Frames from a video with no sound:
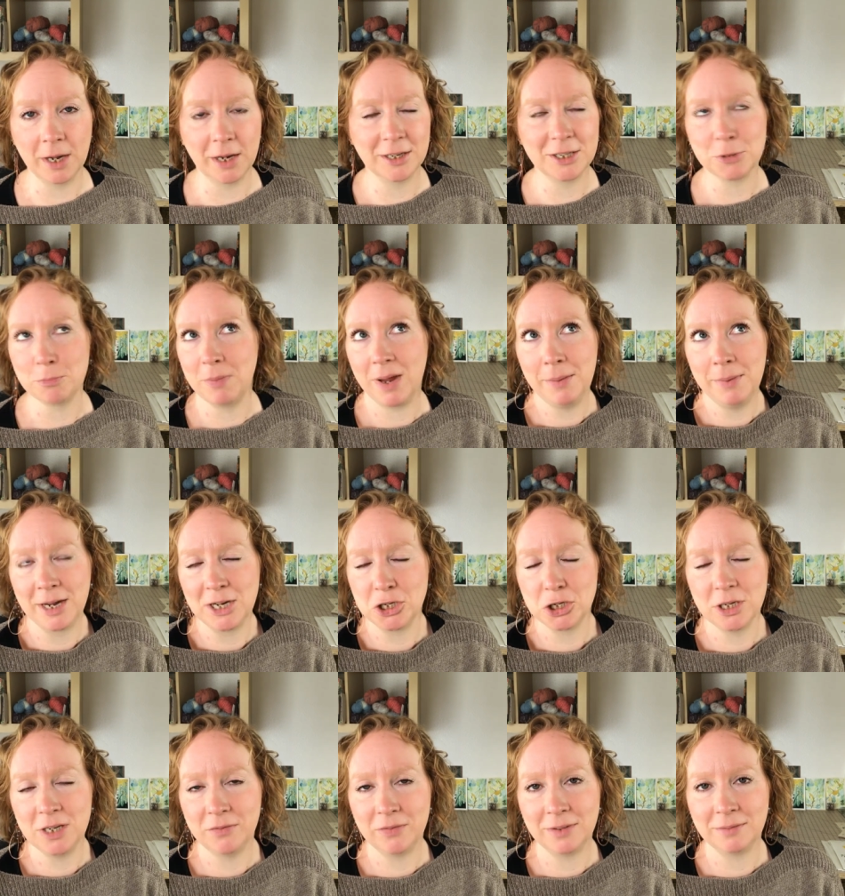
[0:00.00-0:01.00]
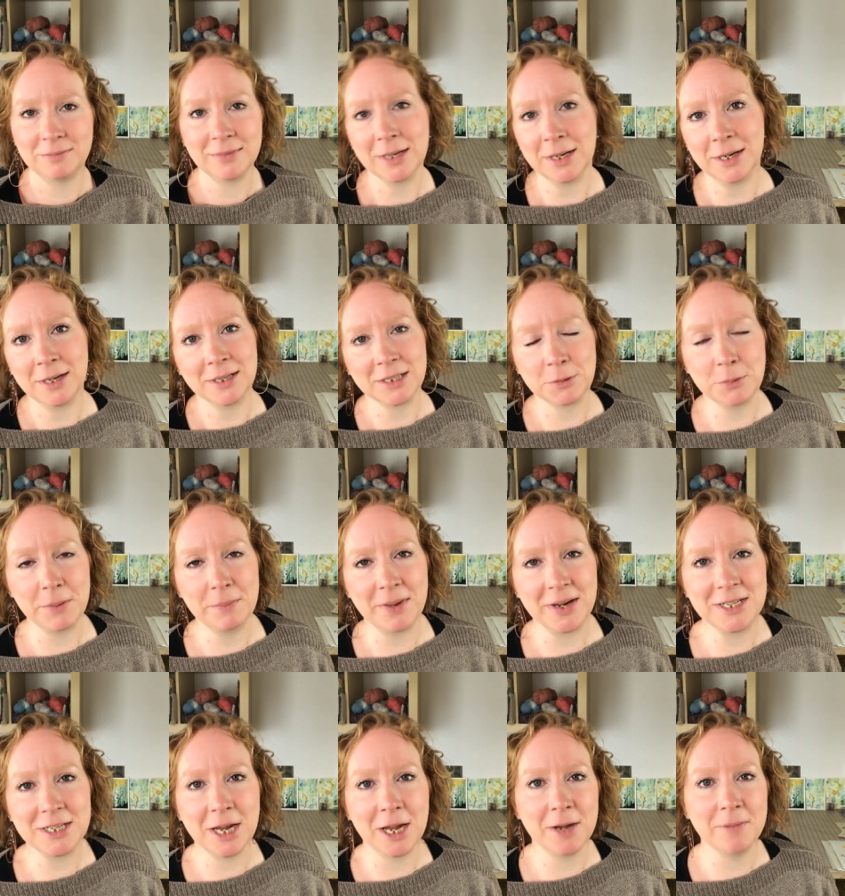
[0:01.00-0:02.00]
I, maybe I shouldn't even spend my
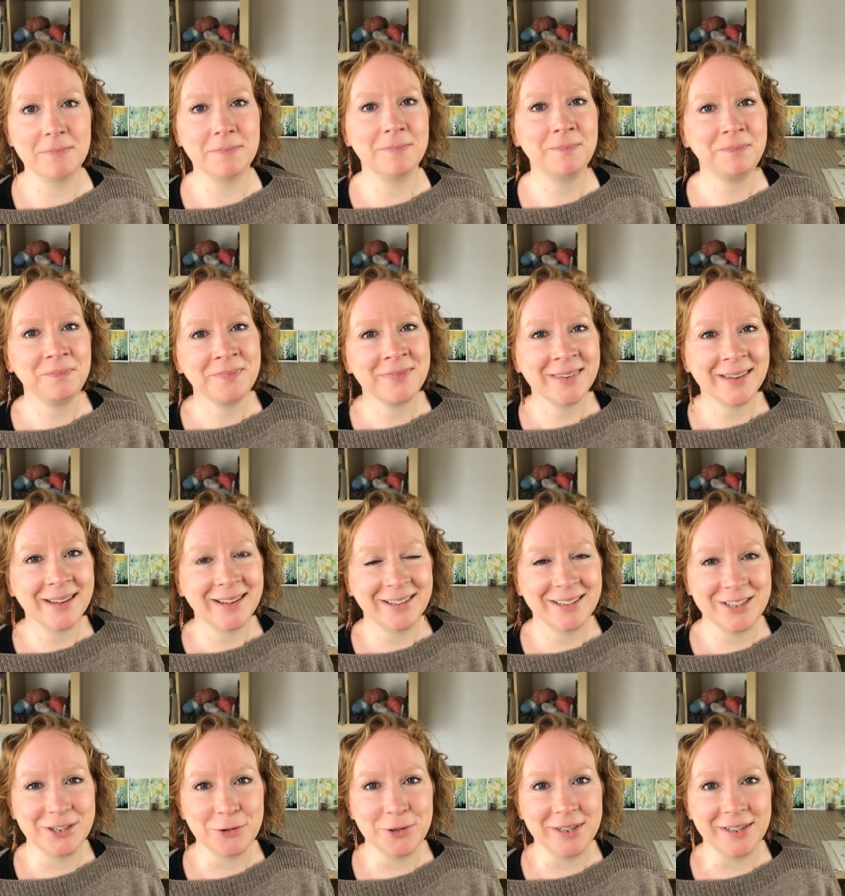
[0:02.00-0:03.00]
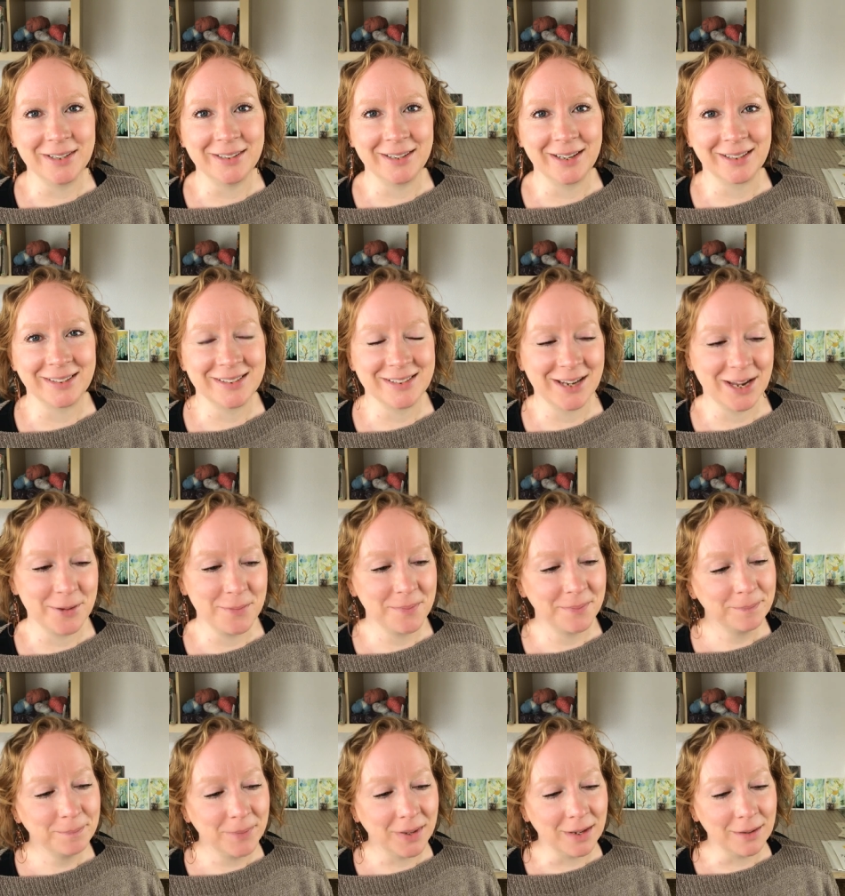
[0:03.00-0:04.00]
time doing it next
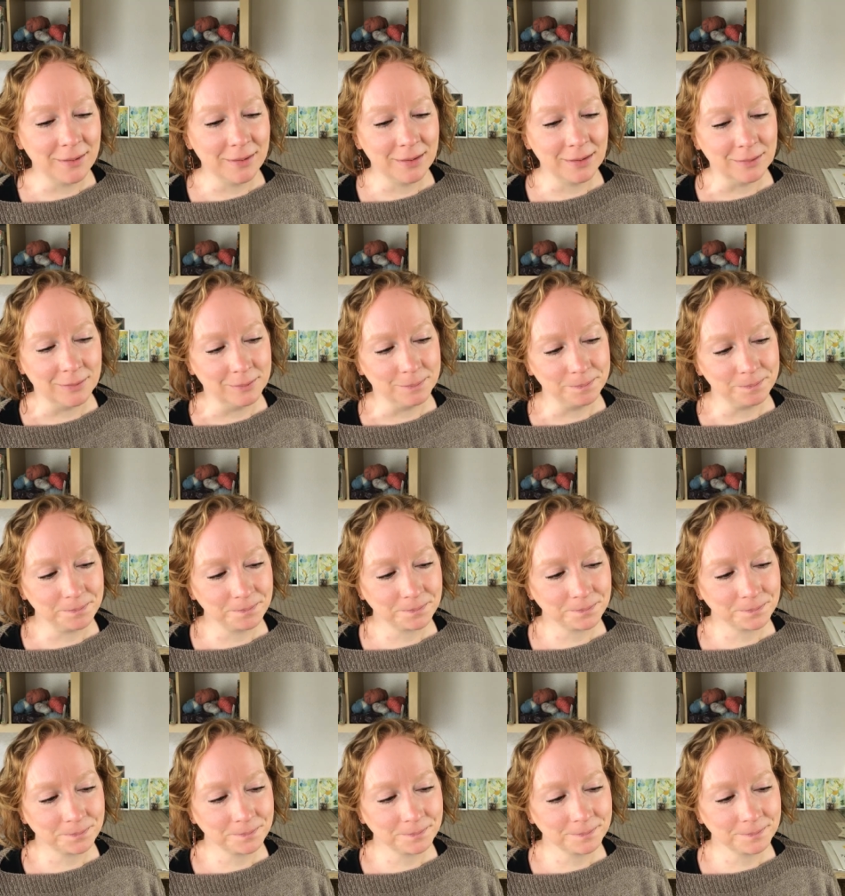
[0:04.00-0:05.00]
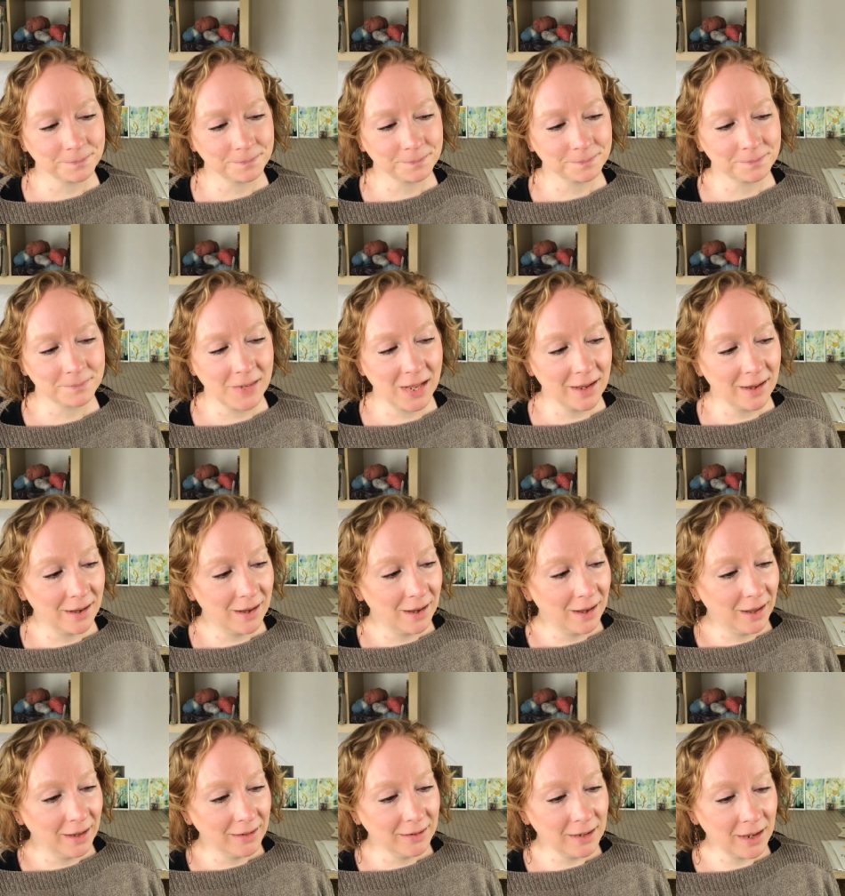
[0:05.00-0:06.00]
time. But um,
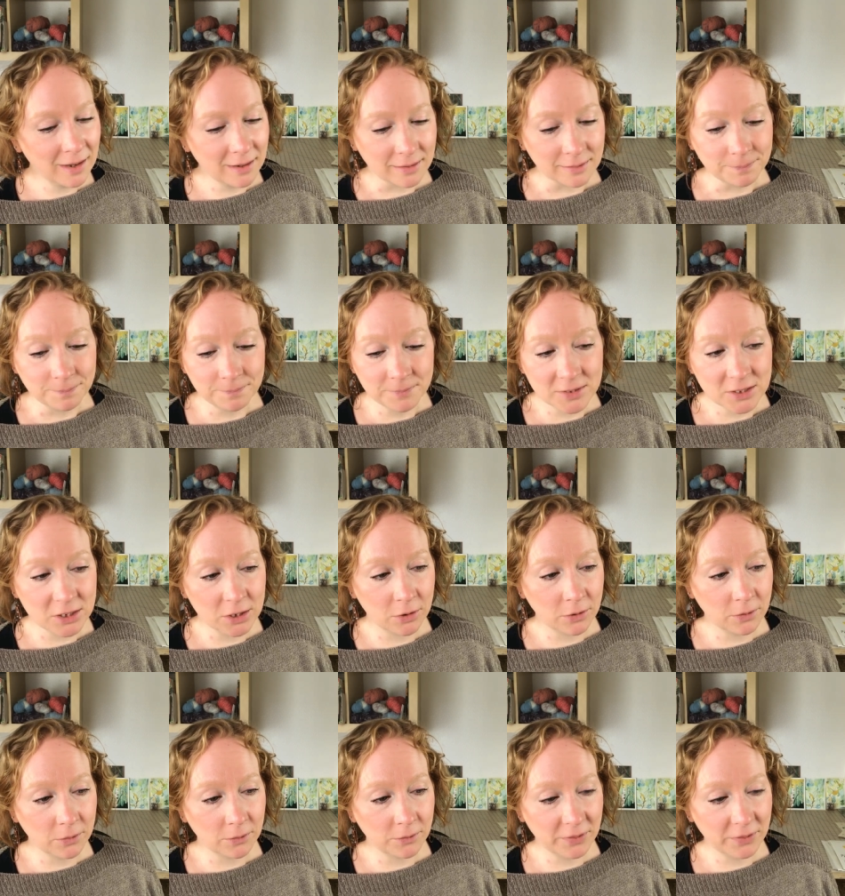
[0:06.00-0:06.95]
yeah, so